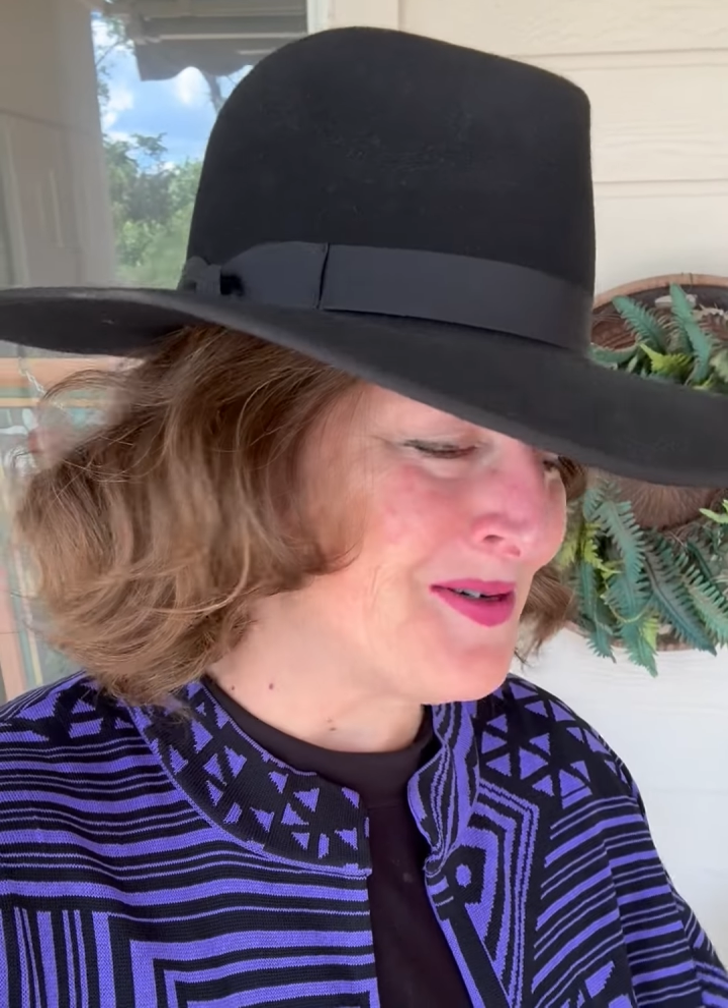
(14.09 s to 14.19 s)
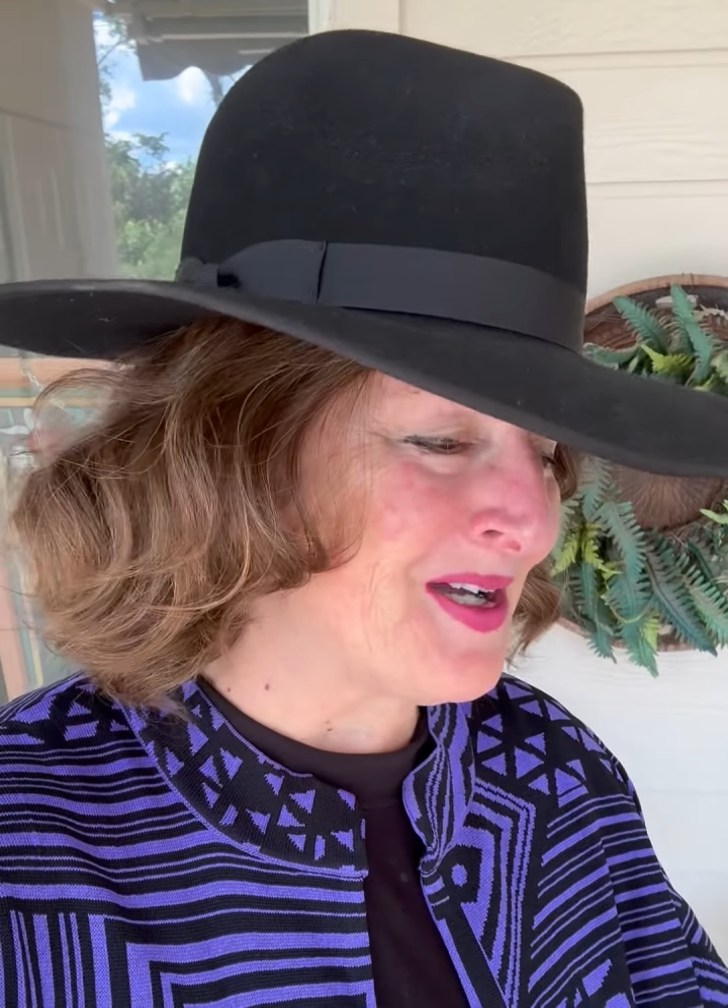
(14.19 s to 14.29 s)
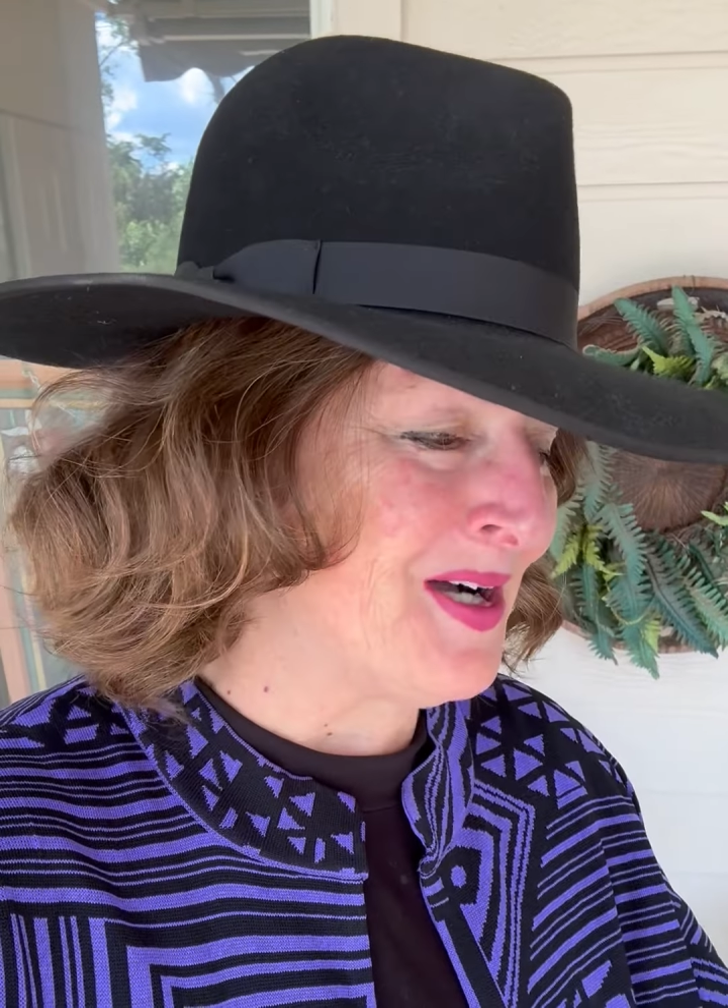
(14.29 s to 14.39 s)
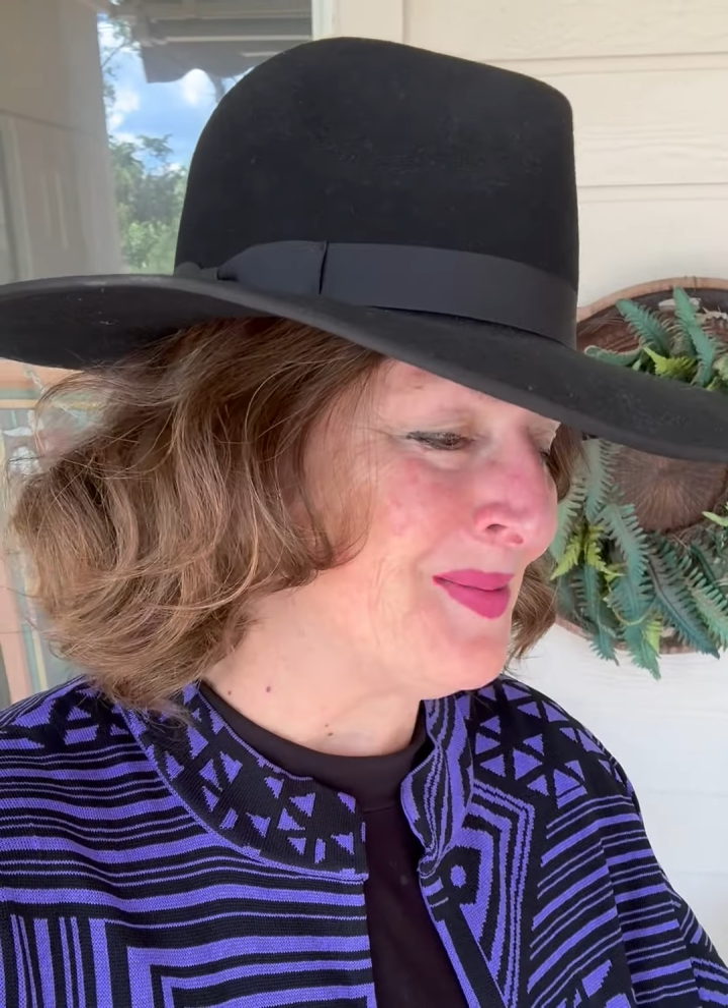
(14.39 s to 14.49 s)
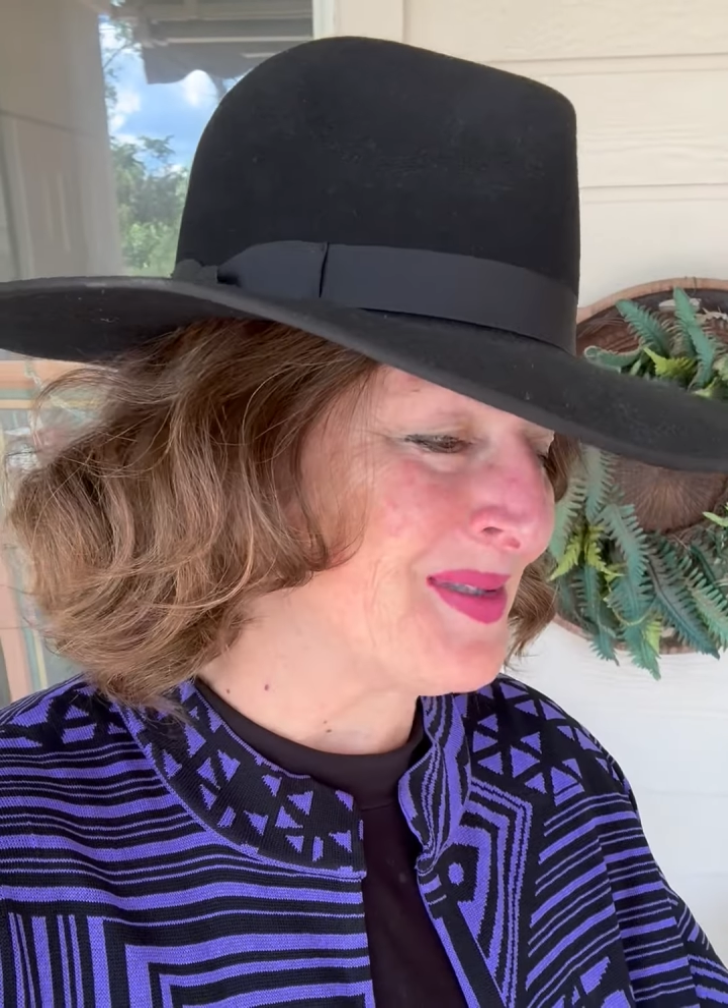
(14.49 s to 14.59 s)

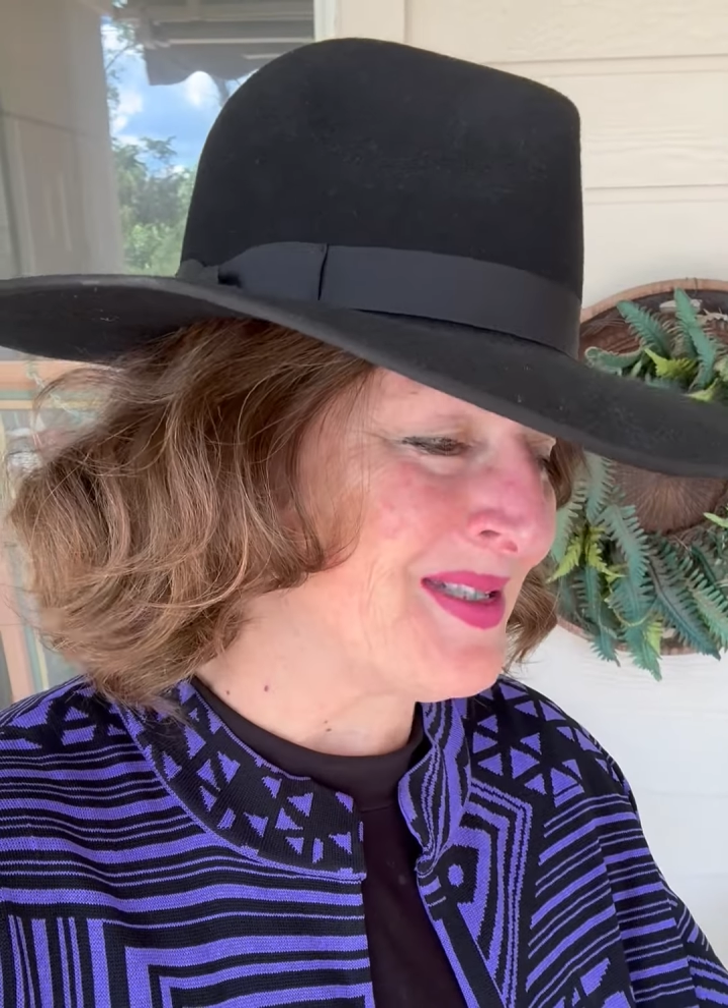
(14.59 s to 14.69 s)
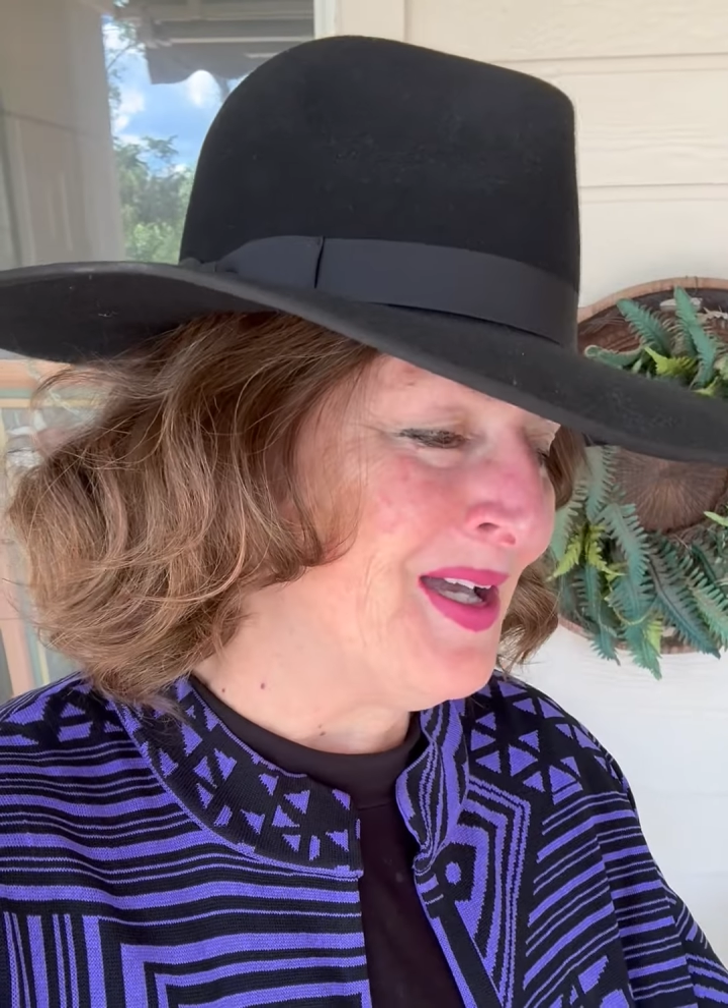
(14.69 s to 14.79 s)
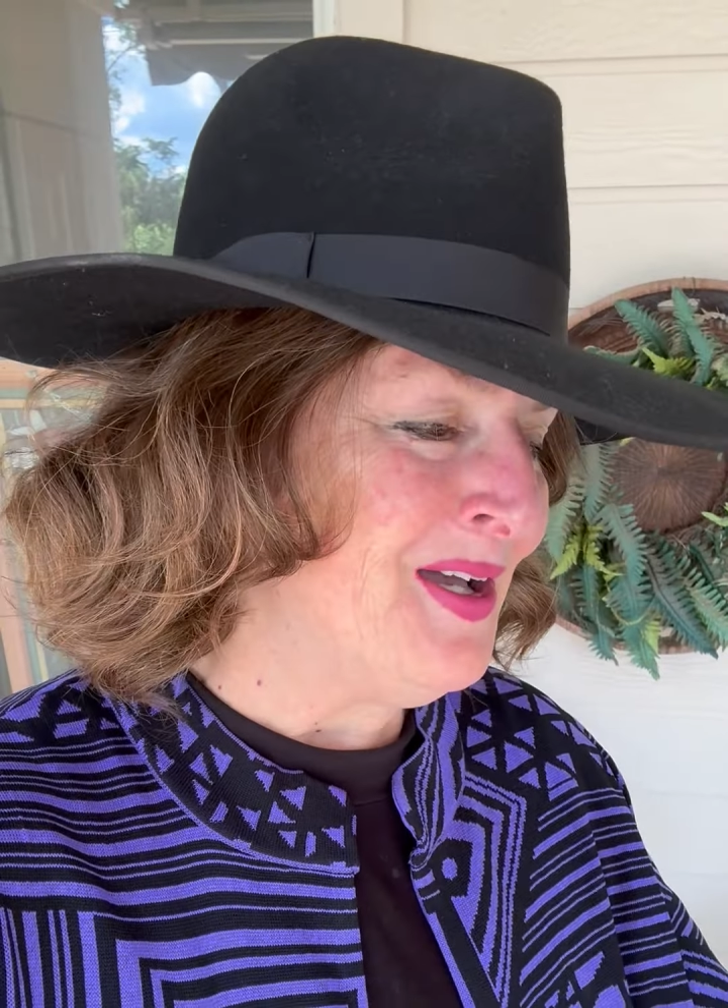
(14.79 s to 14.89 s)
comes